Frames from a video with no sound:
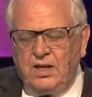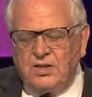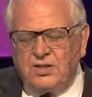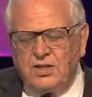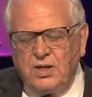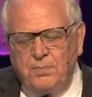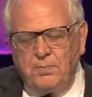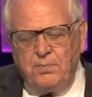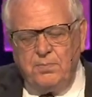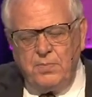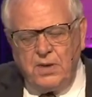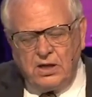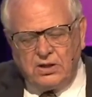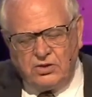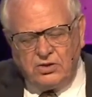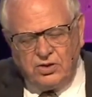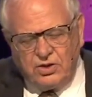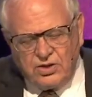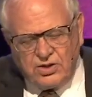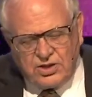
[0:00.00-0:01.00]
Submit
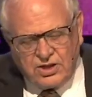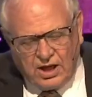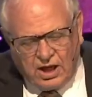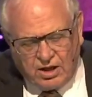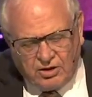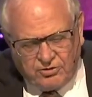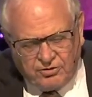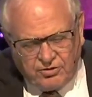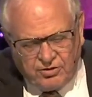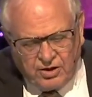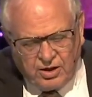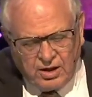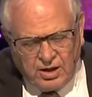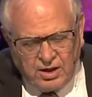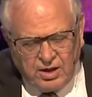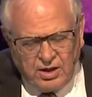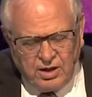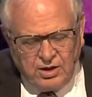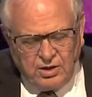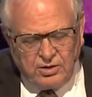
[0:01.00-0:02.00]
yourself
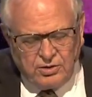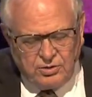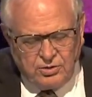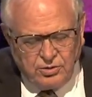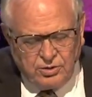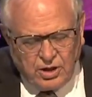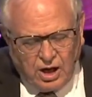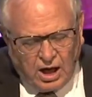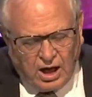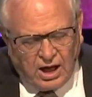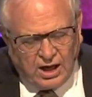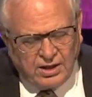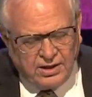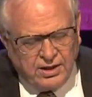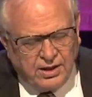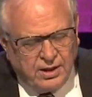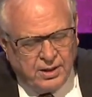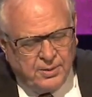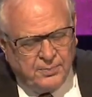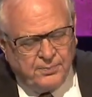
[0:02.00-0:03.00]
to God.